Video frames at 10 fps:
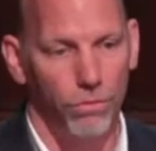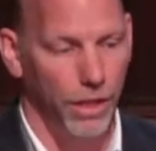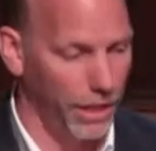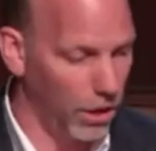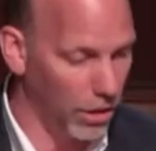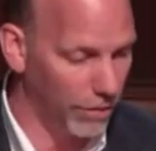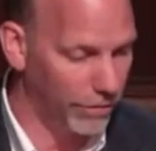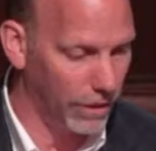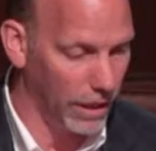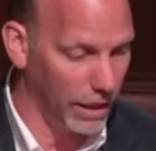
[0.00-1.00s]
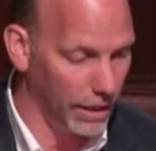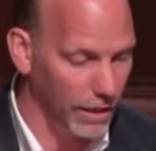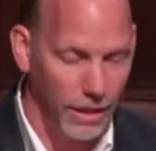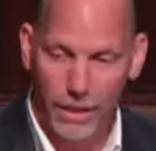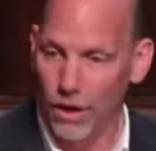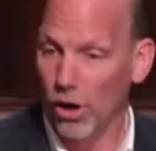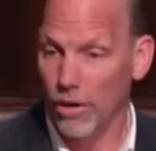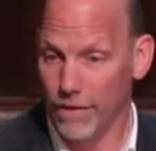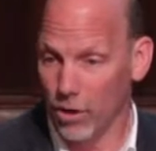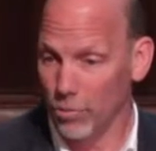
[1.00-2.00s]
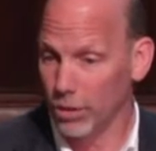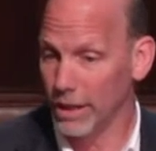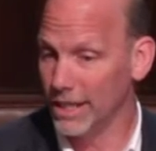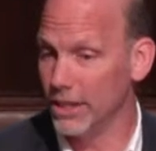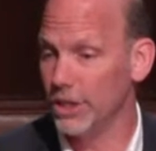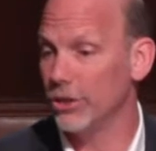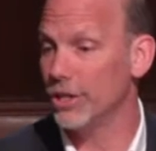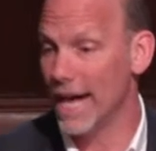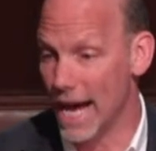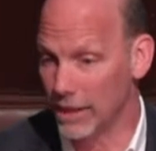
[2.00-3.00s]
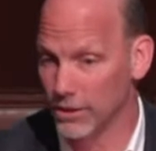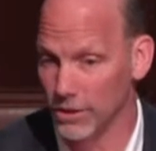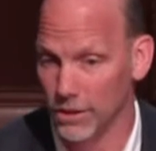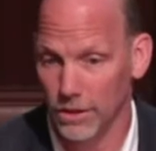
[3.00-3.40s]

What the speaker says: to the RF output into your DAS.